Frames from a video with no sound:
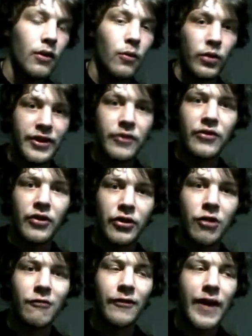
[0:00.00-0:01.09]
we use a
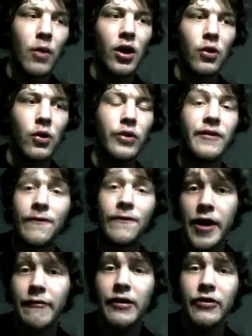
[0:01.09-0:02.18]
neural network which is
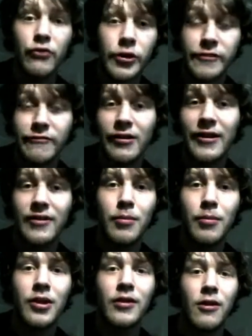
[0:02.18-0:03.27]
very structurally
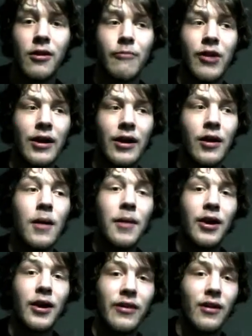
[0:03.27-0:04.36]
similar to the brain
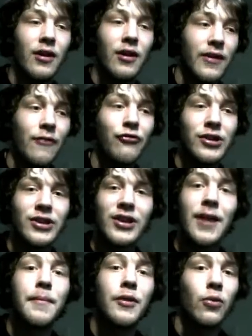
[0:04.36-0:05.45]
because it can
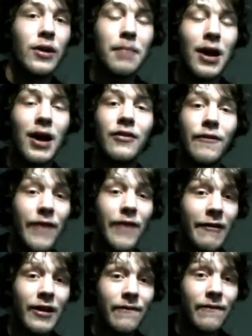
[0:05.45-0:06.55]
differentiate between patterns
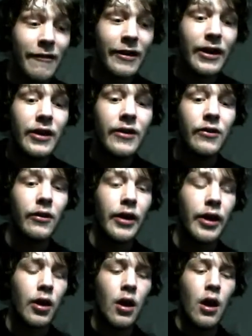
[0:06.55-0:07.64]
very, very
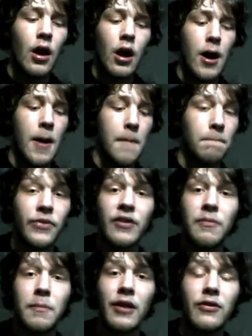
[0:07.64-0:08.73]
easily.
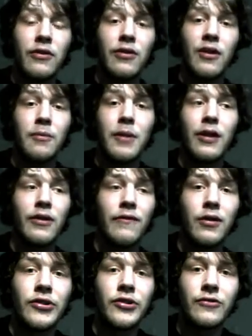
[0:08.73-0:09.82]
This makes
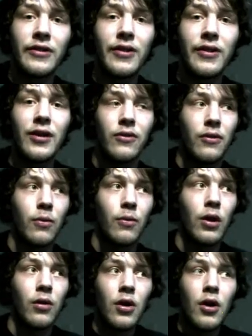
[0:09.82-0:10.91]
evolutionary sense.
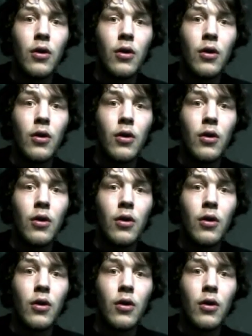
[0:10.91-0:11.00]
Well,